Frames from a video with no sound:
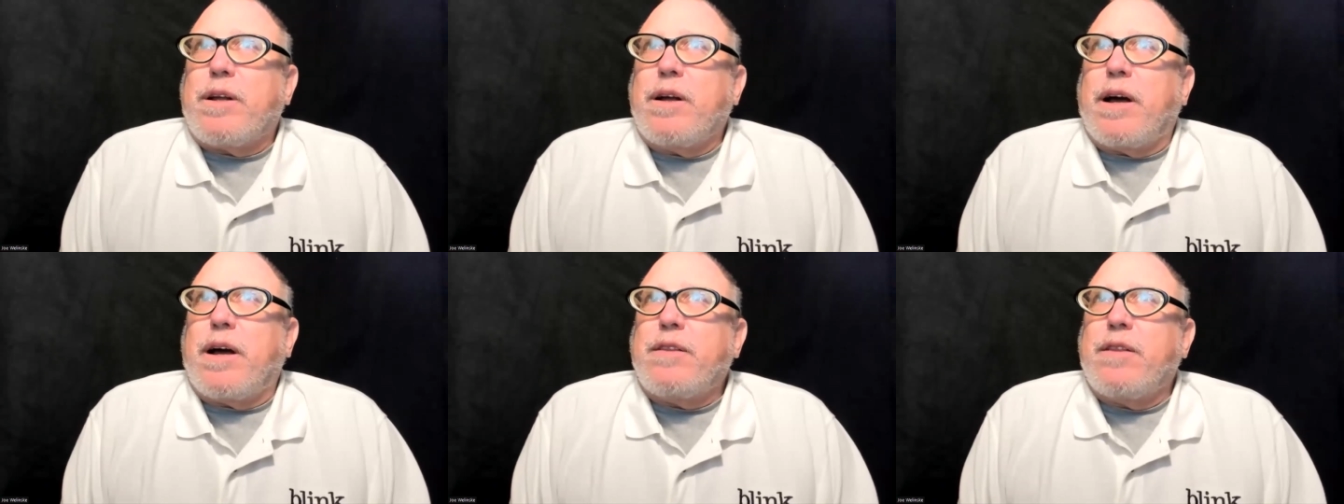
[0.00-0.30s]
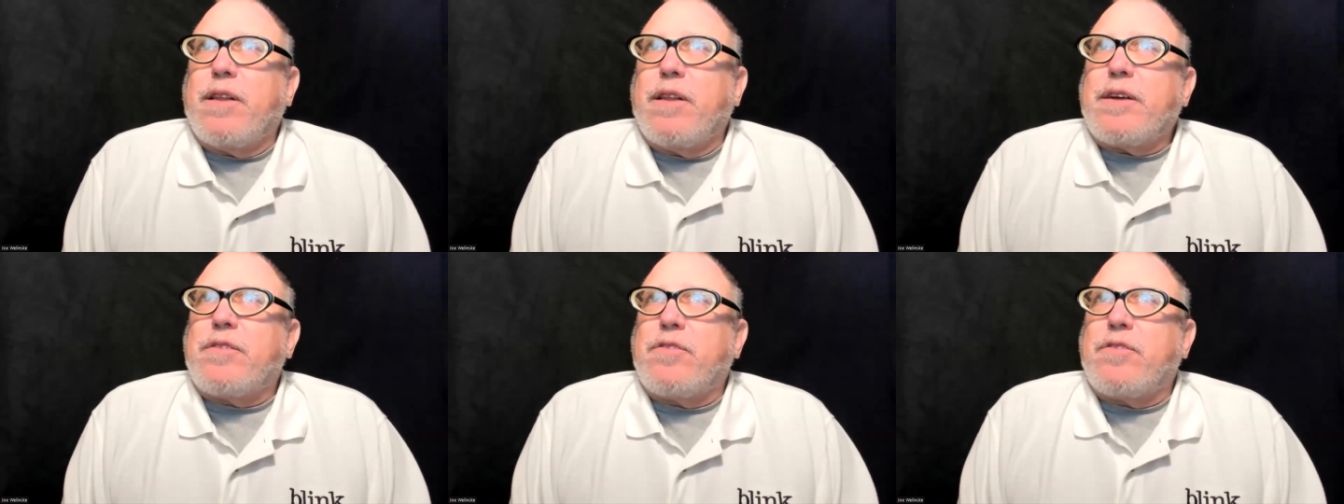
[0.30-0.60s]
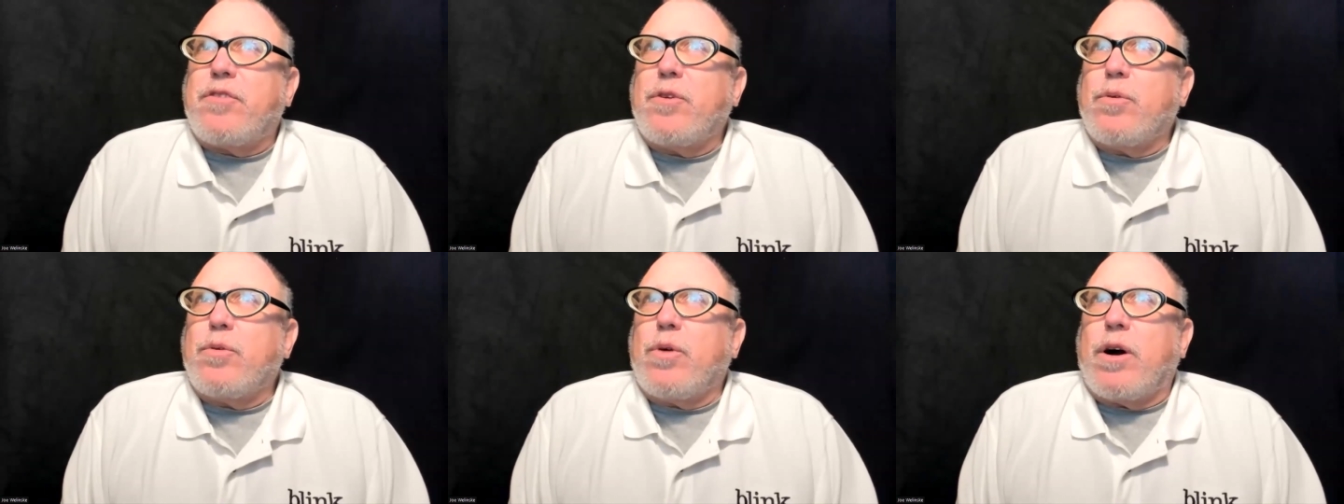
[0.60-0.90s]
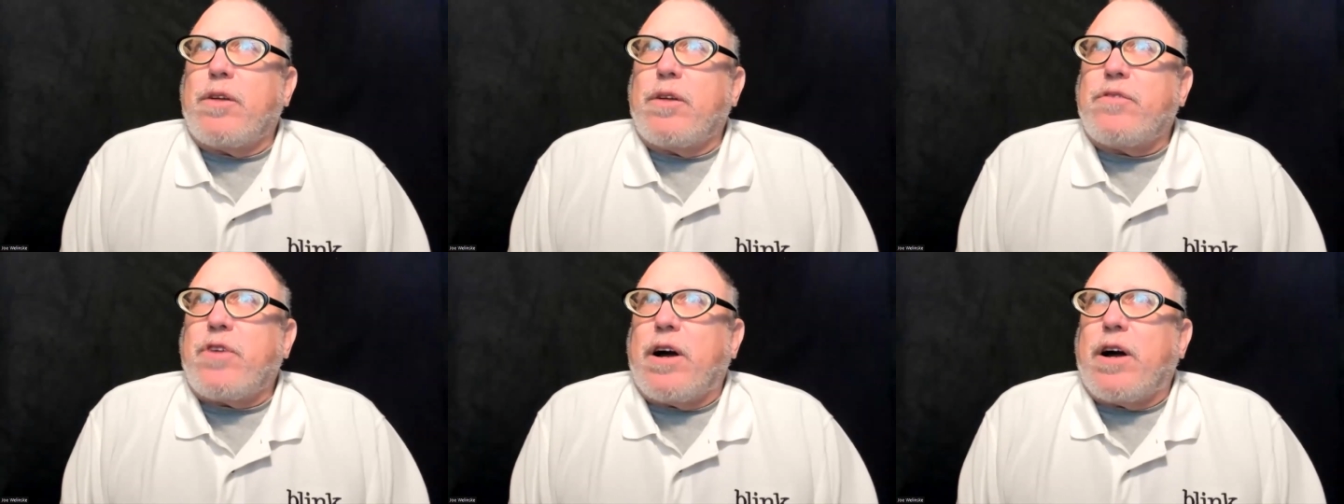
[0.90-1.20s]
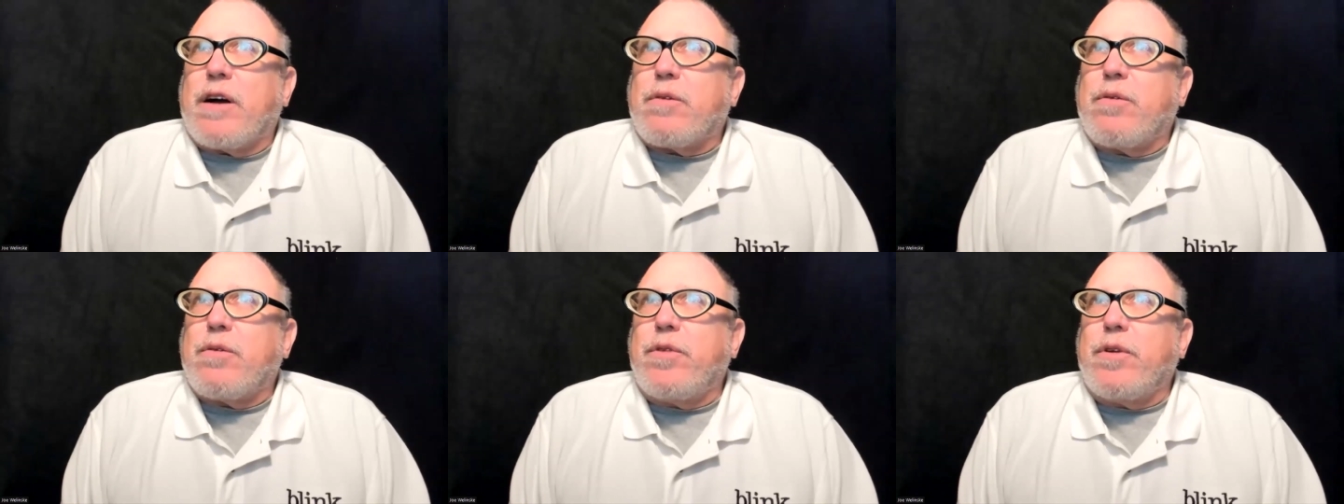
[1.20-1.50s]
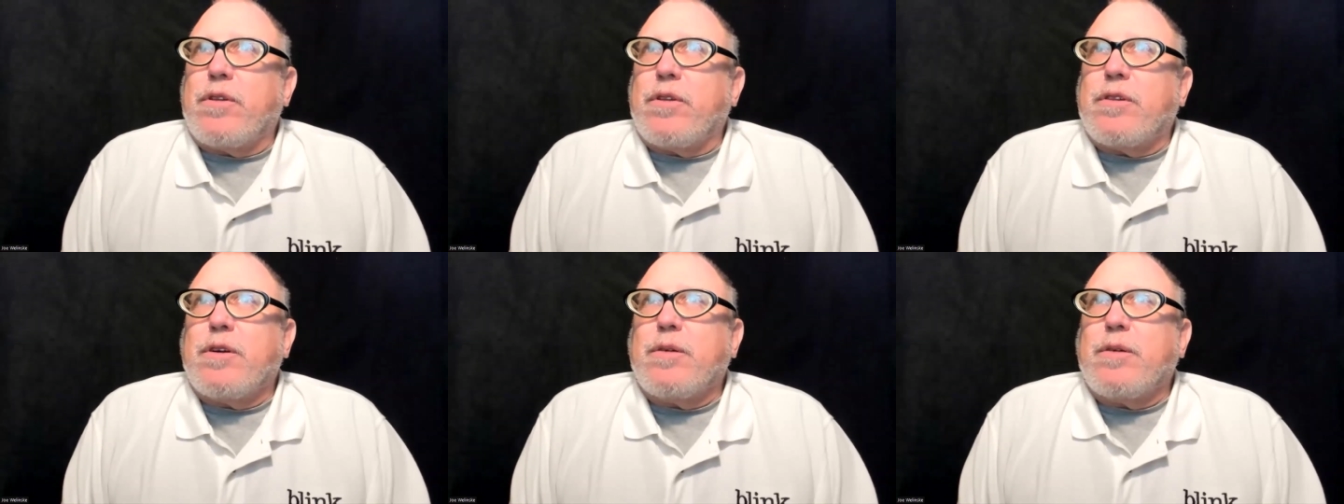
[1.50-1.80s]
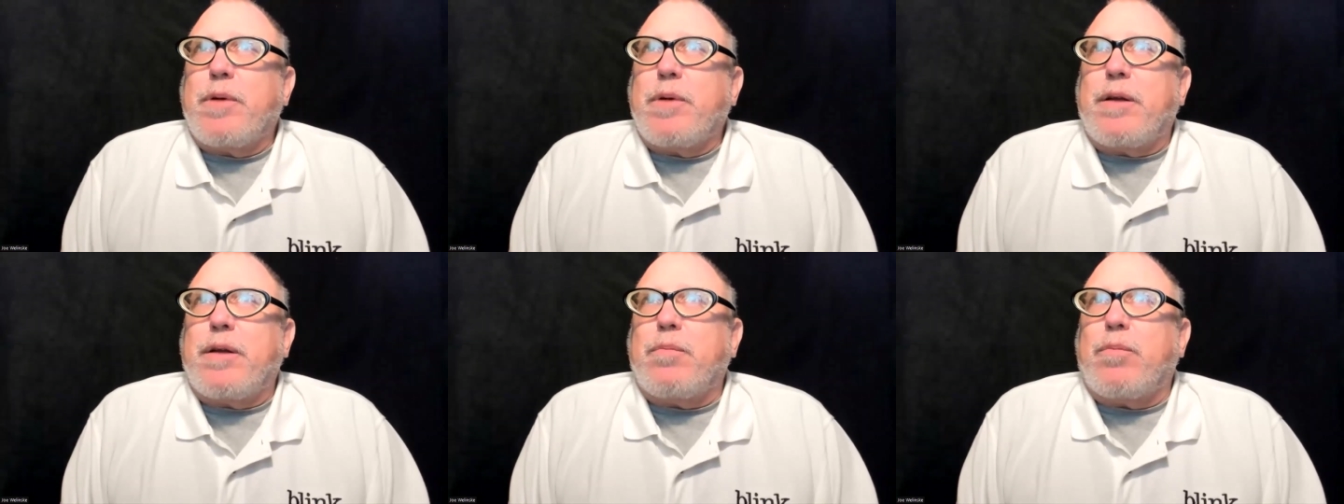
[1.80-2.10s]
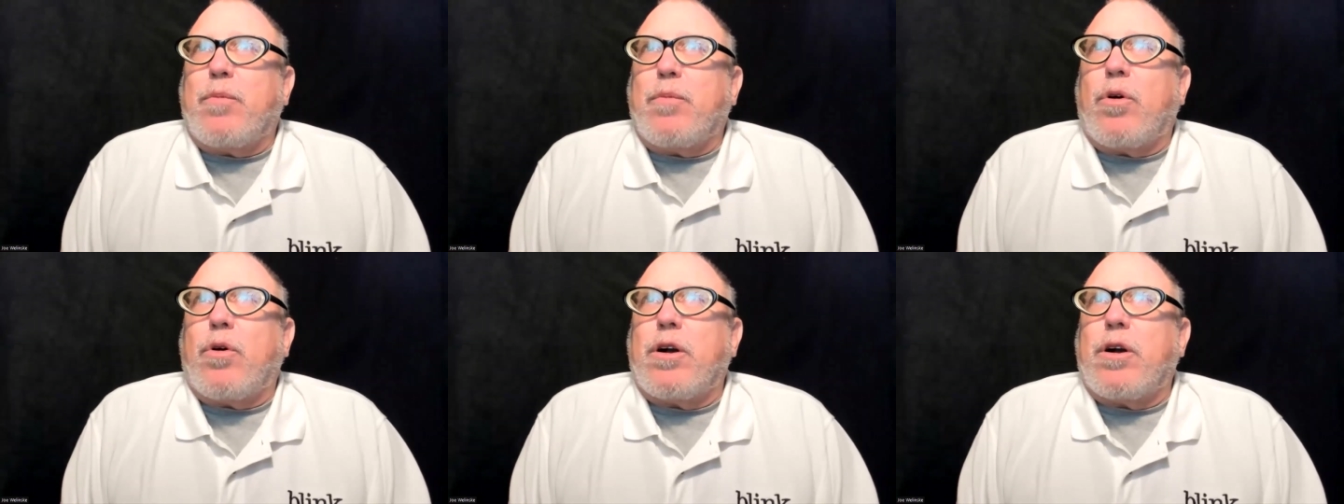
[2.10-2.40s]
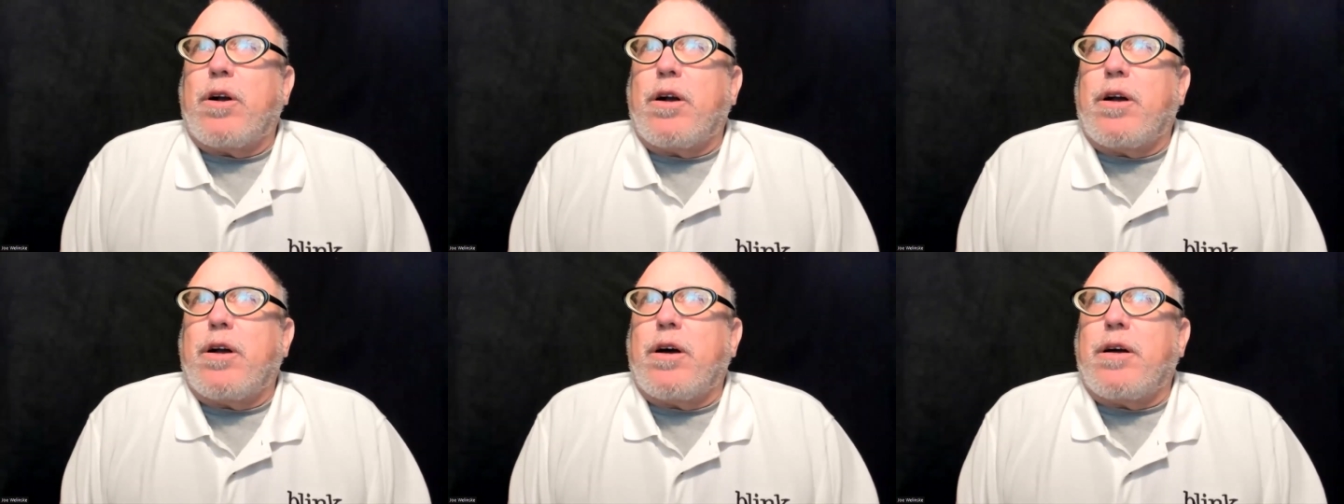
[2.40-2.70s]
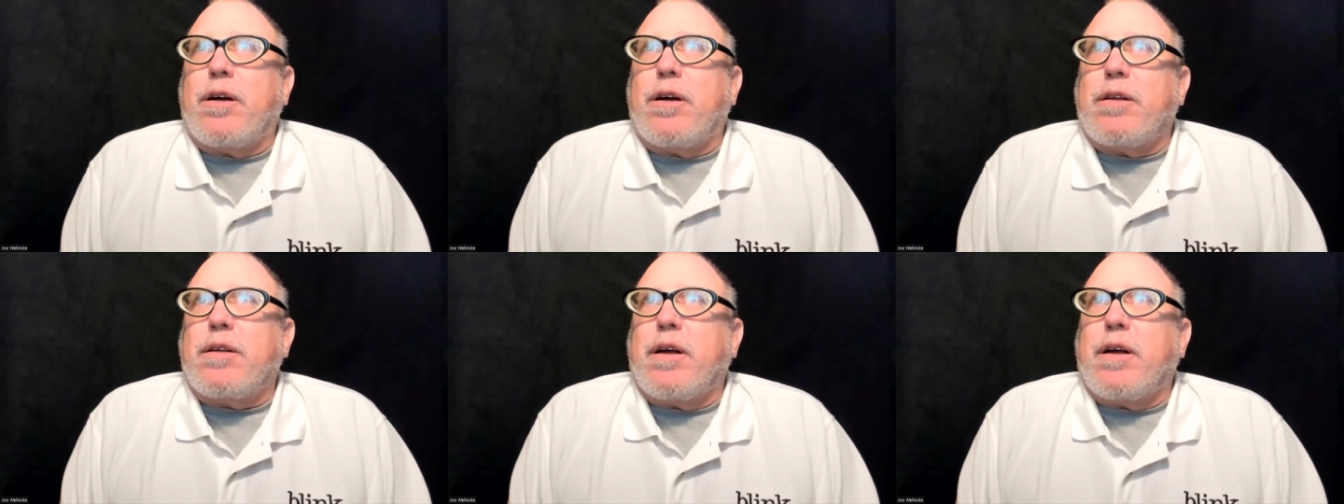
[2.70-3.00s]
I'd like to talk with you a little bit more